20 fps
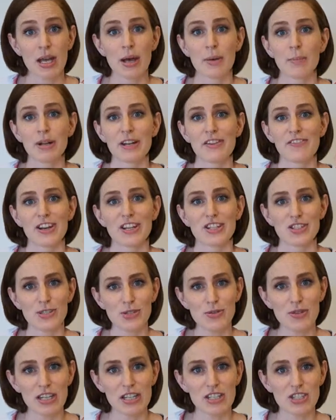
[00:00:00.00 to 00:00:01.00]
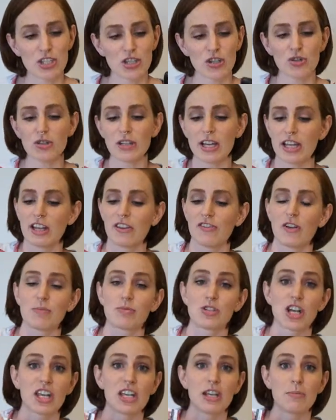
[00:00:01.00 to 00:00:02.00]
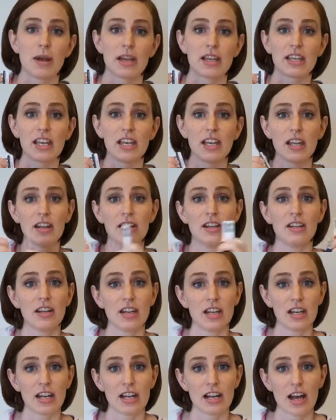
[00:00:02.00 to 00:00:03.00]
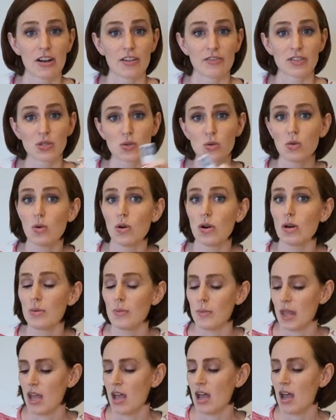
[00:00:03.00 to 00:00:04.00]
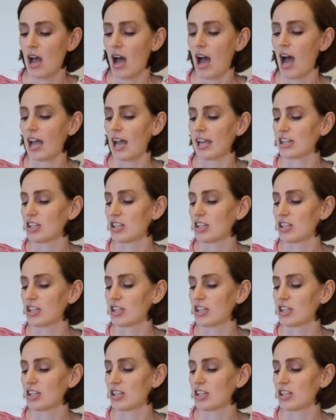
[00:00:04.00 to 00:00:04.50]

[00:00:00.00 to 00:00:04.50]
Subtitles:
But if I do need to, like if I'm checking my kid in and out of school, I can